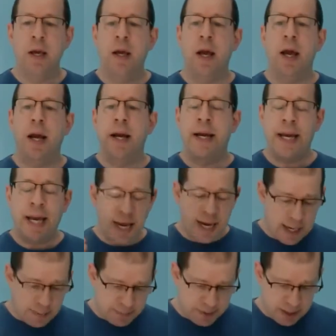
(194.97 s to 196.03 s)

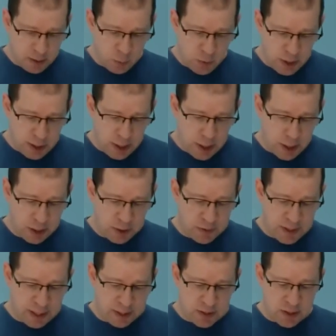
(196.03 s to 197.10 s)
capped at
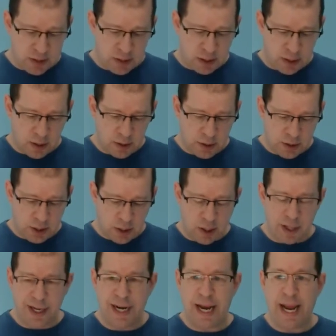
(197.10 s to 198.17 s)
$100,000 on
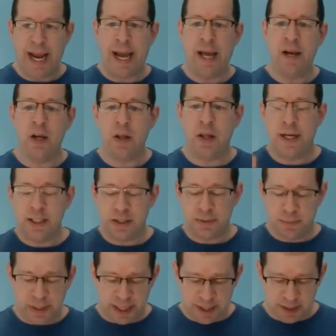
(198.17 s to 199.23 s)
an annualized
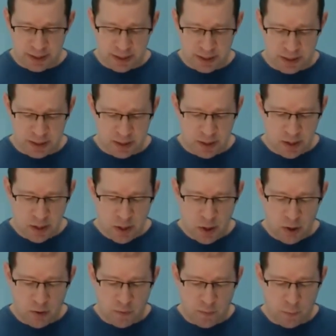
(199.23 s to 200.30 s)
basis
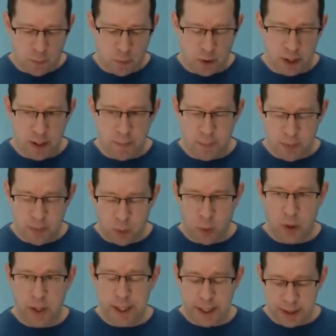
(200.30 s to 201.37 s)
for
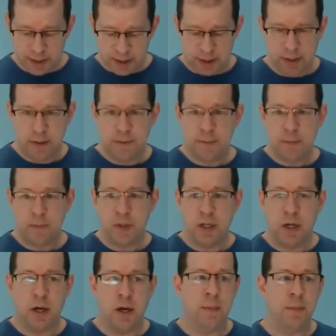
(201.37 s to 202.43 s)
employees.
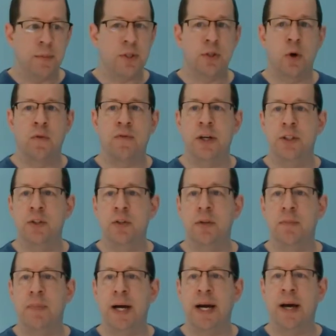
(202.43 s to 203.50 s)
So if I do the
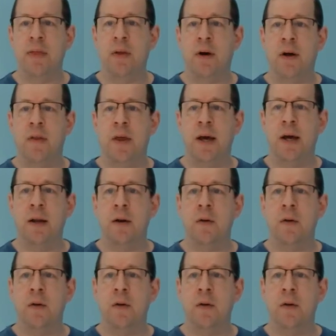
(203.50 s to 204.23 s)
math on that,